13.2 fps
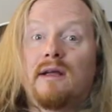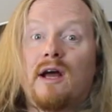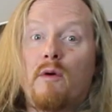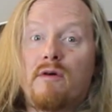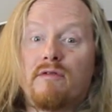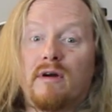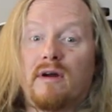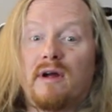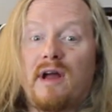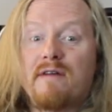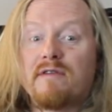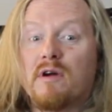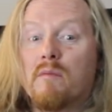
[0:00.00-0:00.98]
However,
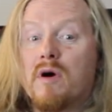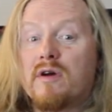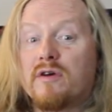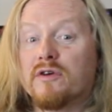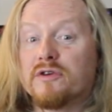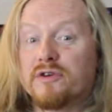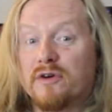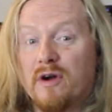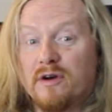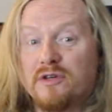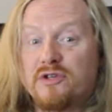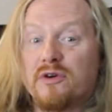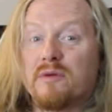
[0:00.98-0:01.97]
having a monitor turn
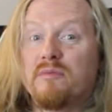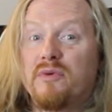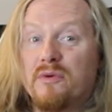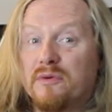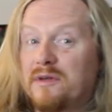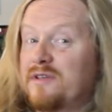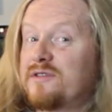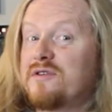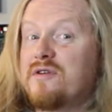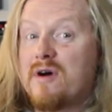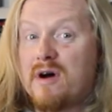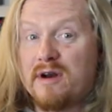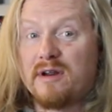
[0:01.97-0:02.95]
on during boot is
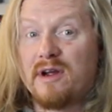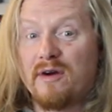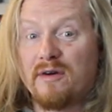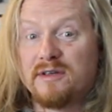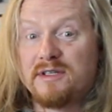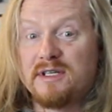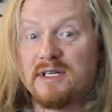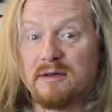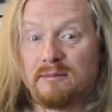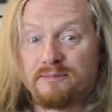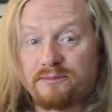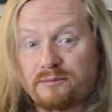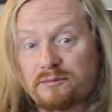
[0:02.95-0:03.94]
not a guarantee.
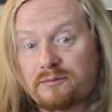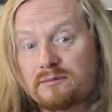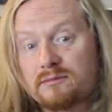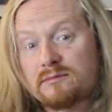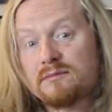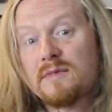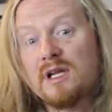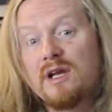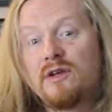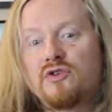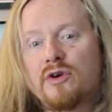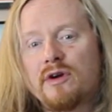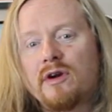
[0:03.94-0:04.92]
And
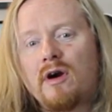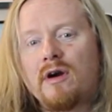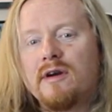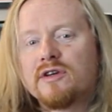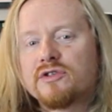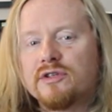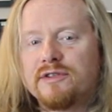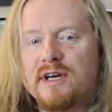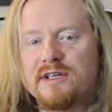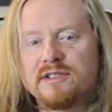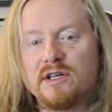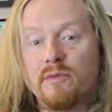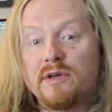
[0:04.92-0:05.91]
during our initial
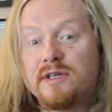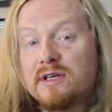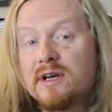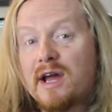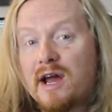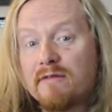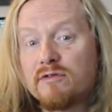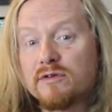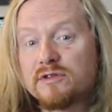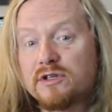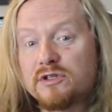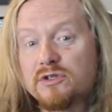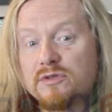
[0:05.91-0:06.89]
testing, we didn't have those
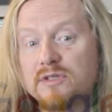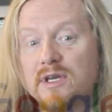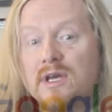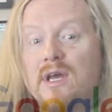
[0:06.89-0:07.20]
issues,